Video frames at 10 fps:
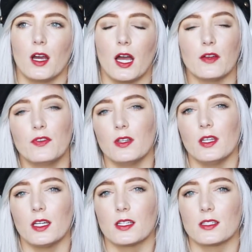I feel
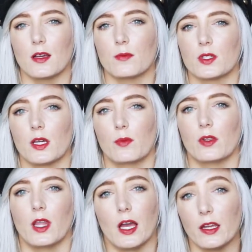like sums up
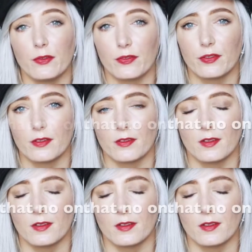life.